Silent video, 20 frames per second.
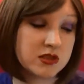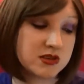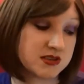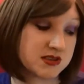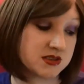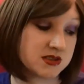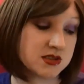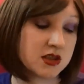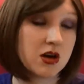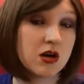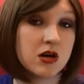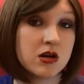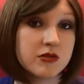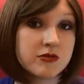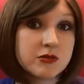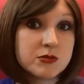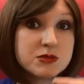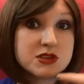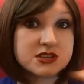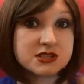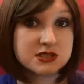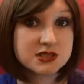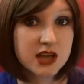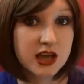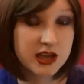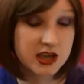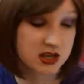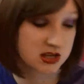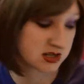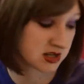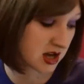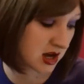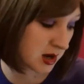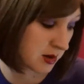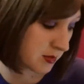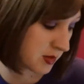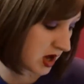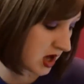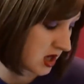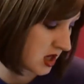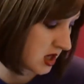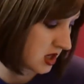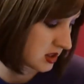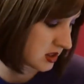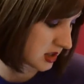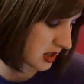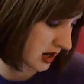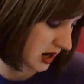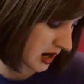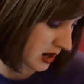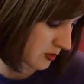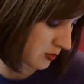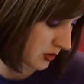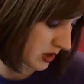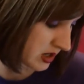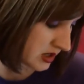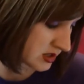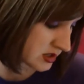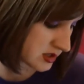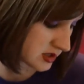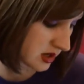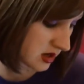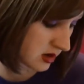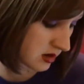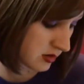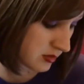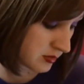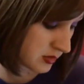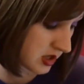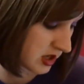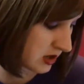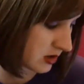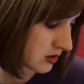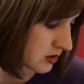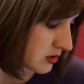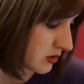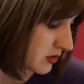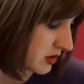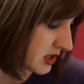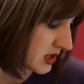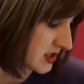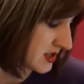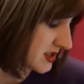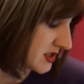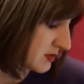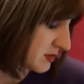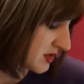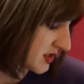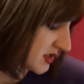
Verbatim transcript: This is the haul from the second time that I went, um, including some